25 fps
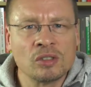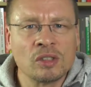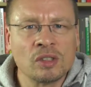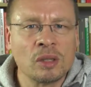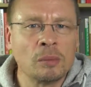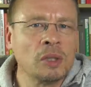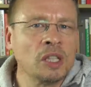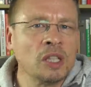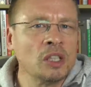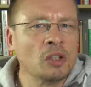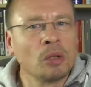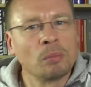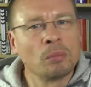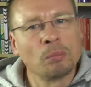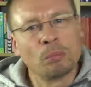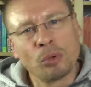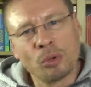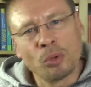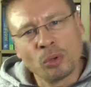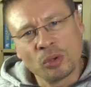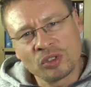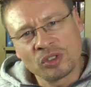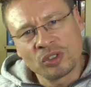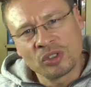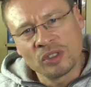I mean, not
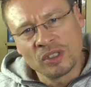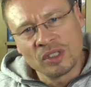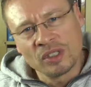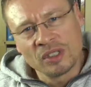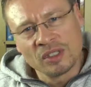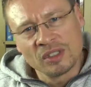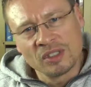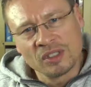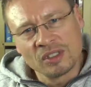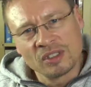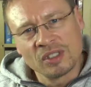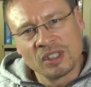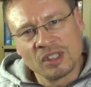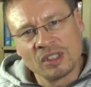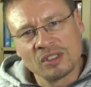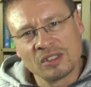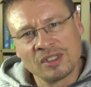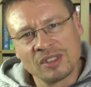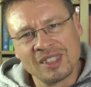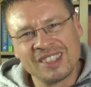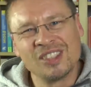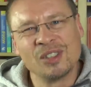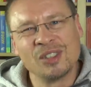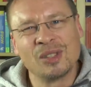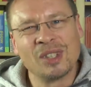personal in the sense
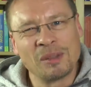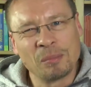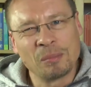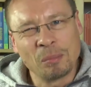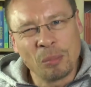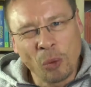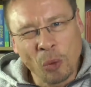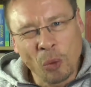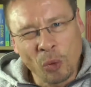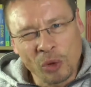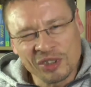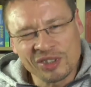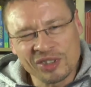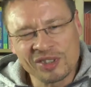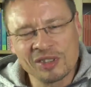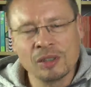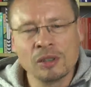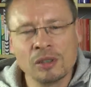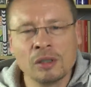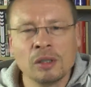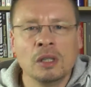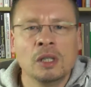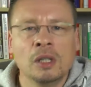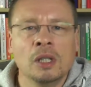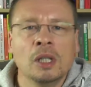that you get personal,
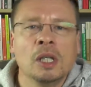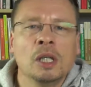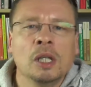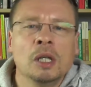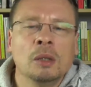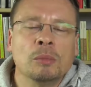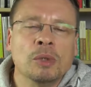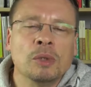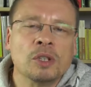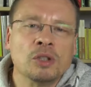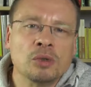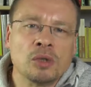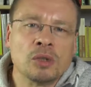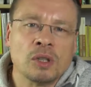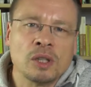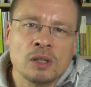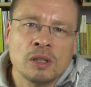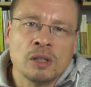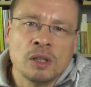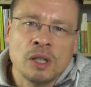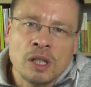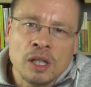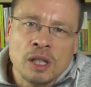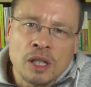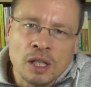but you can
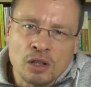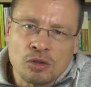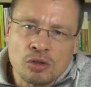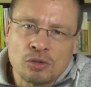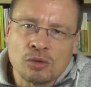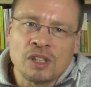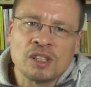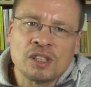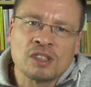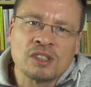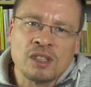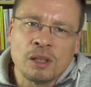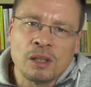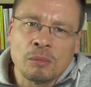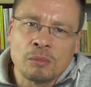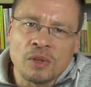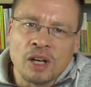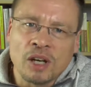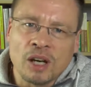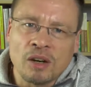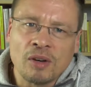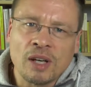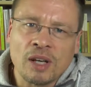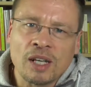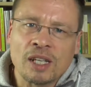address them
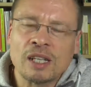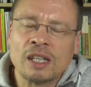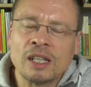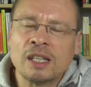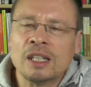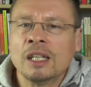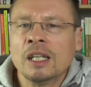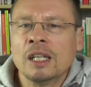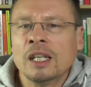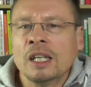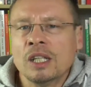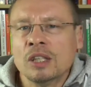directly.